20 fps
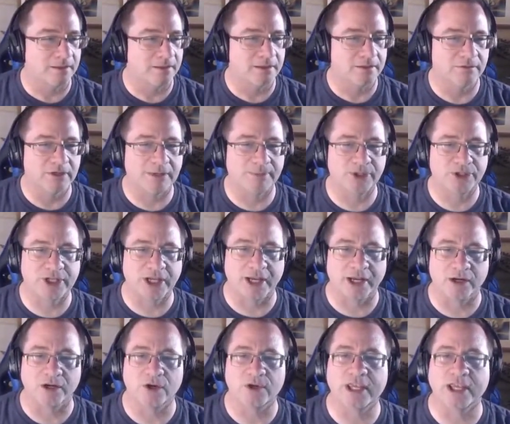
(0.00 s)
Rubber
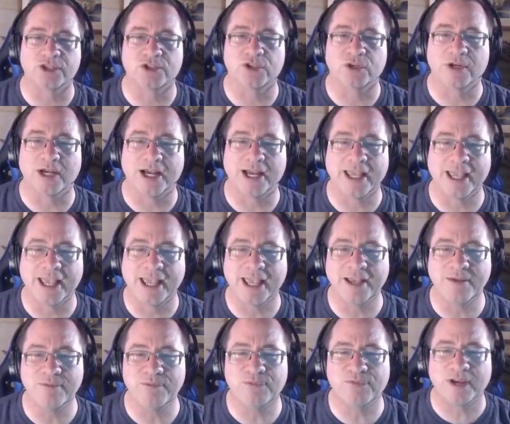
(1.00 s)
tire. Okay, so I
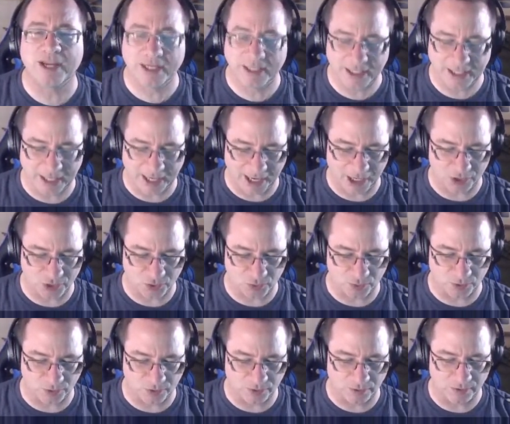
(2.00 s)
am finding
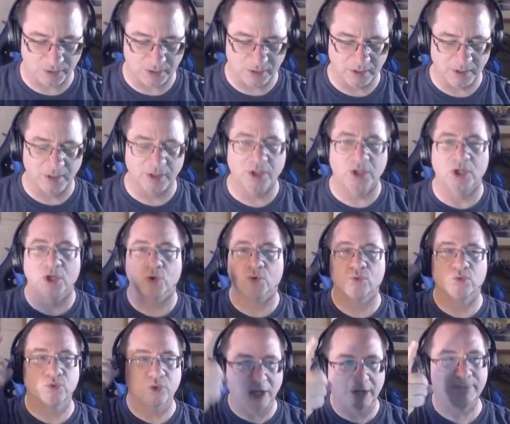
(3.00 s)
actual
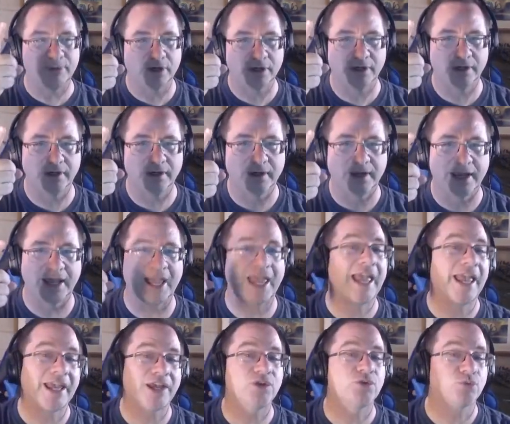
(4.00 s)
rubber
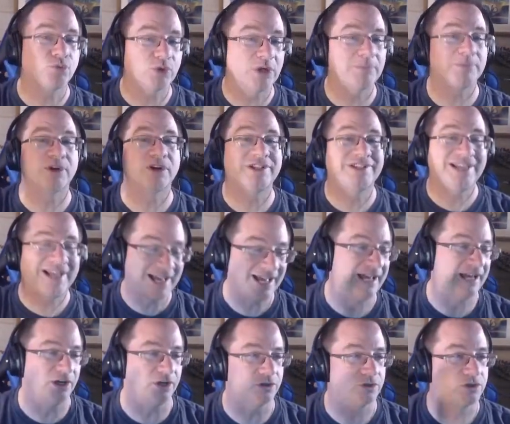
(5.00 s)
and rubber
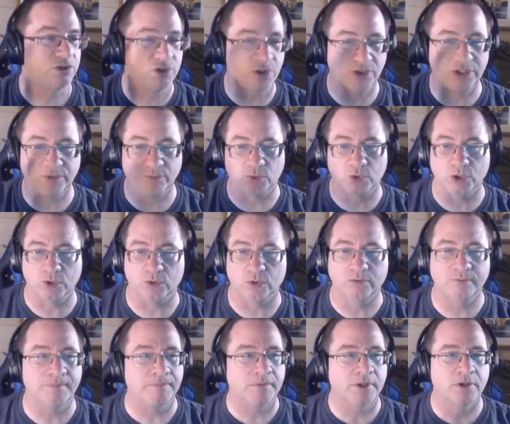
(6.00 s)
tires. Two
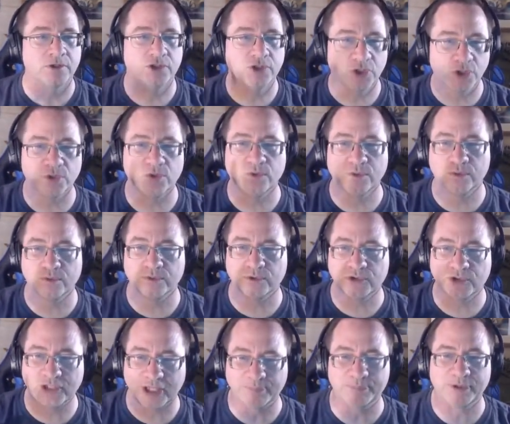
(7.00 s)
whoa, two
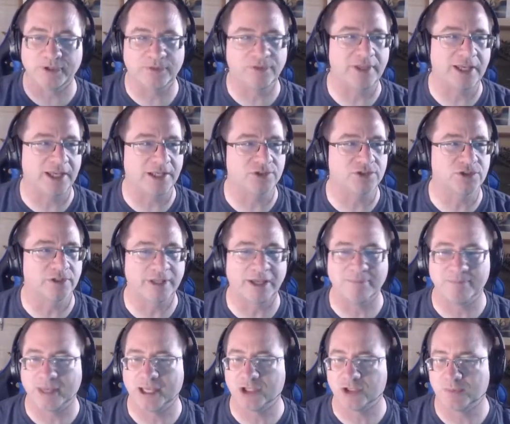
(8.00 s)
separate things. So
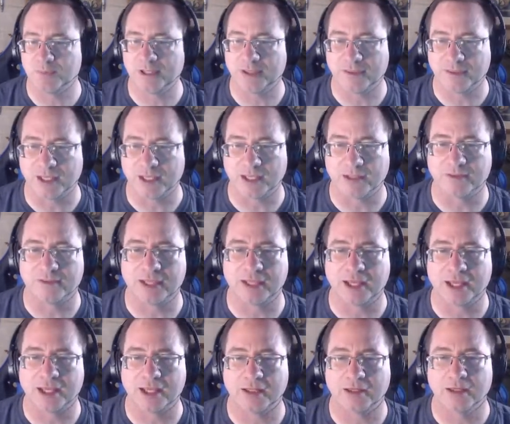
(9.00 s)
that makes me think
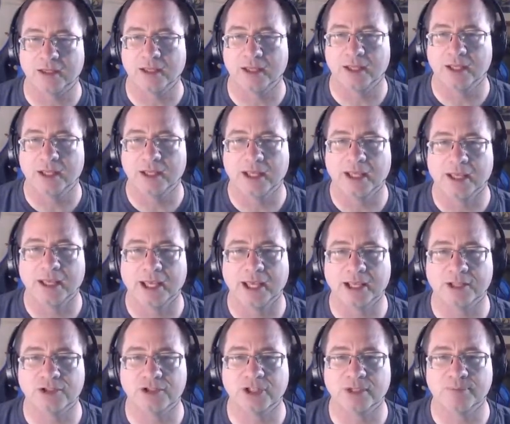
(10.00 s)
that
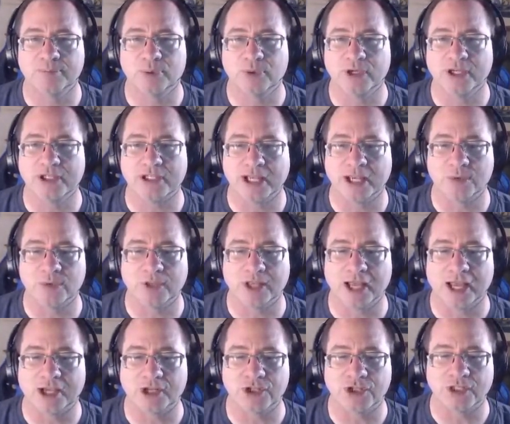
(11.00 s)
at some point I will
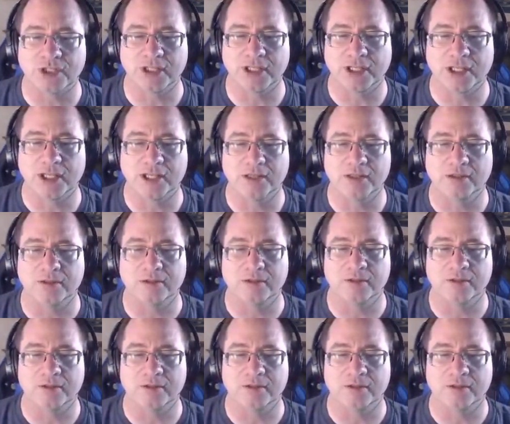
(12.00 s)
actually